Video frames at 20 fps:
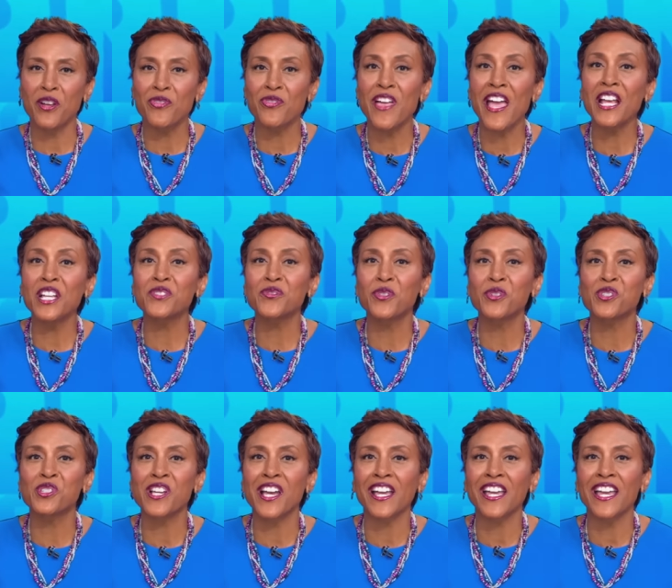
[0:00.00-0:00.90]
Thanks for
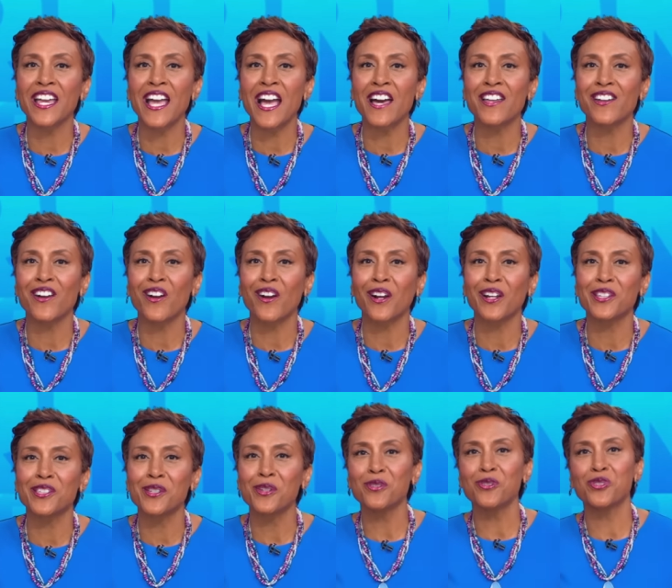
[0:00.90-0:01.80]
checking out our
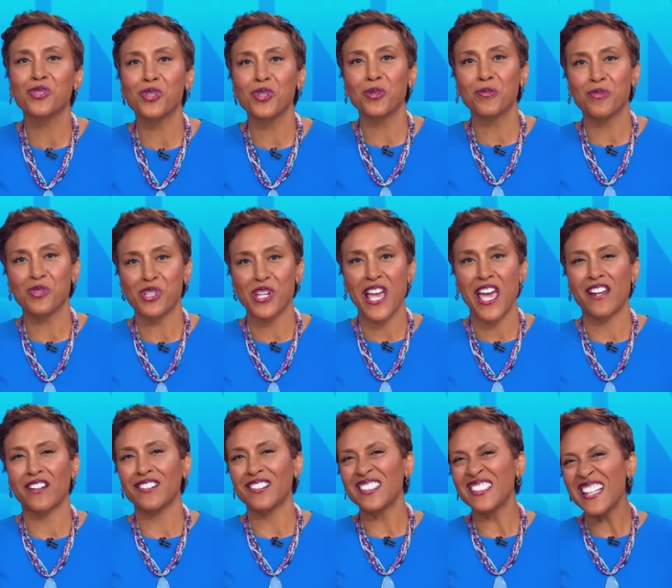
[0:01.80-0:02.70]
YouTube
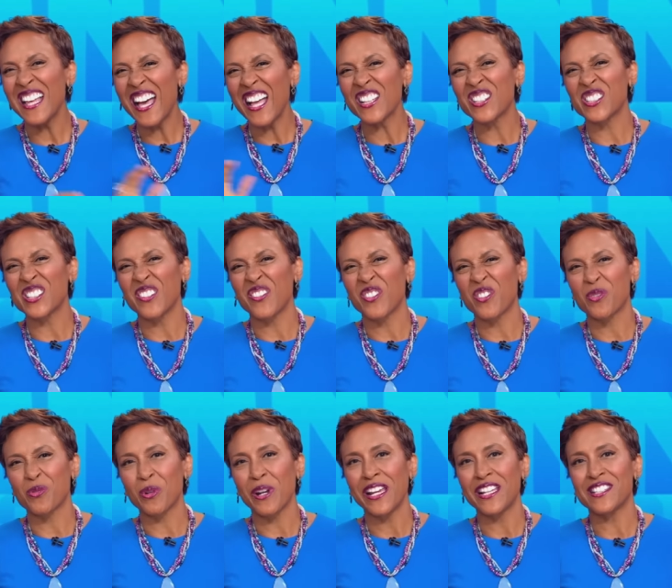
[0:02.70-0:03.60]
channel. Lots of
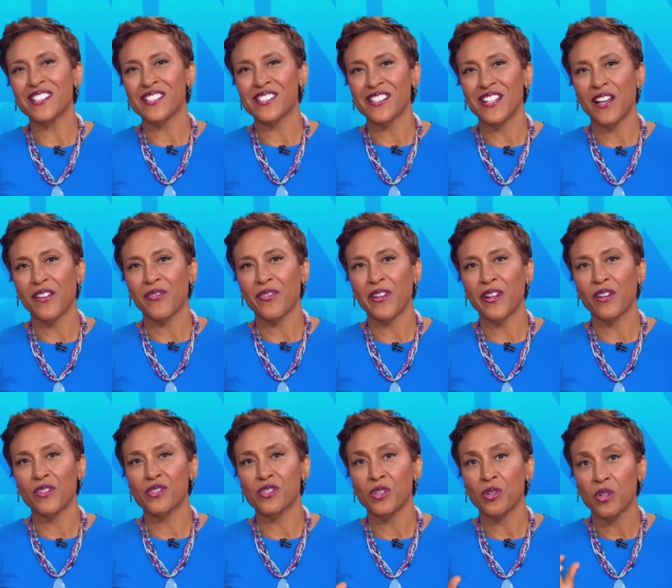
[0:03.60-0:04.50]
great stuff
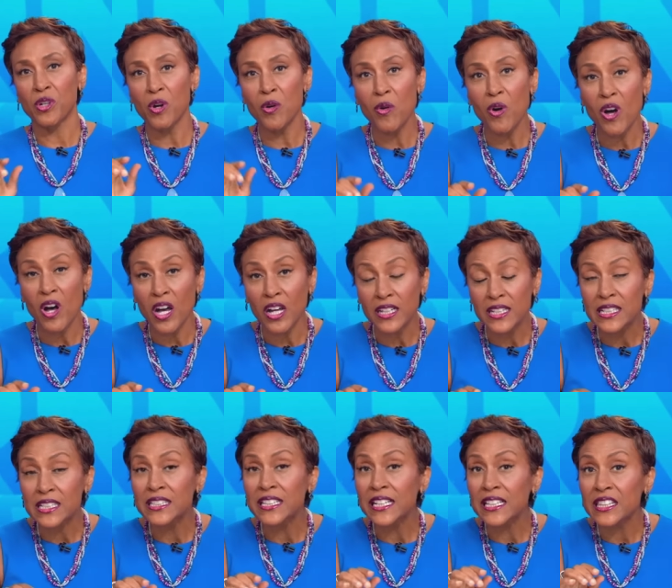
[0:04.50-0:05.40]
here. So go on,
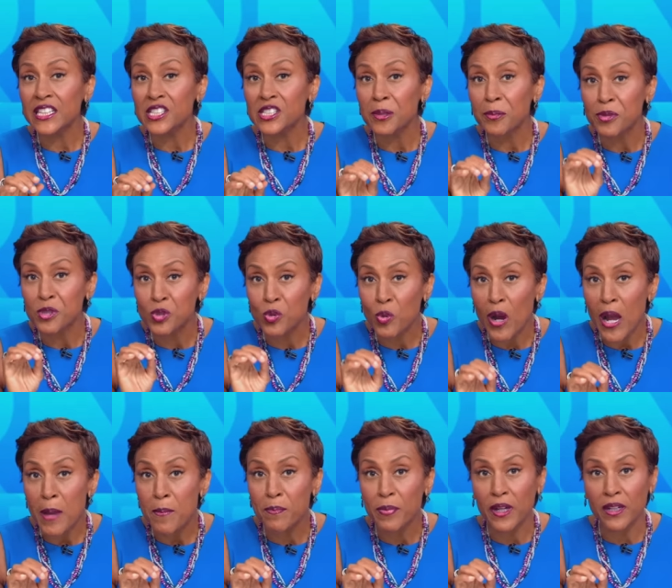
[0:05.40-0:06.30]
click the
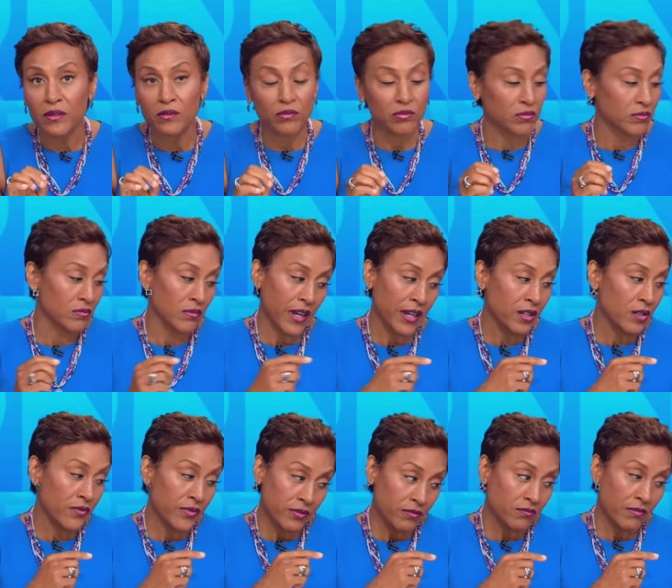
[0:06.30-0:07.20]
subscribe button right
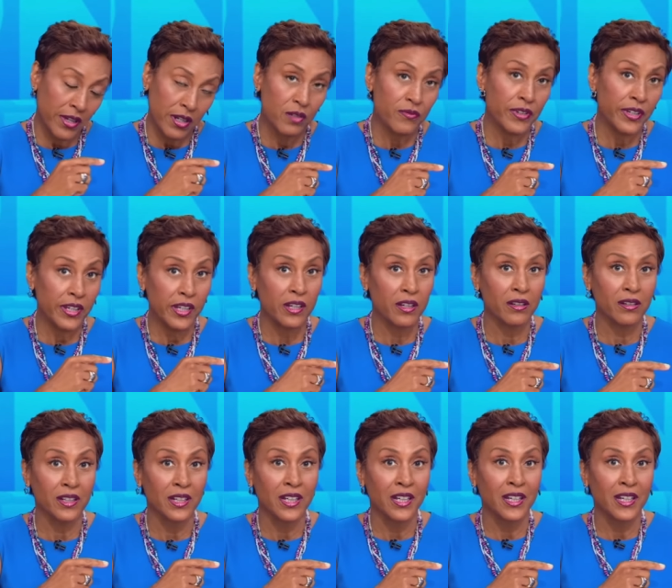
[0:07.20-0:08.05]
over here